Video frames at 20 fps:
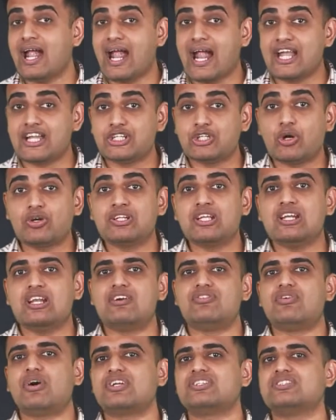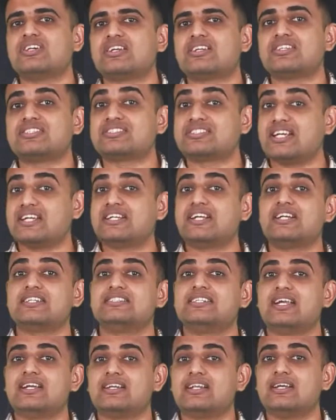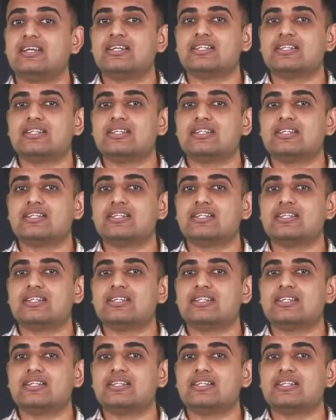Antony Lavoisier stated that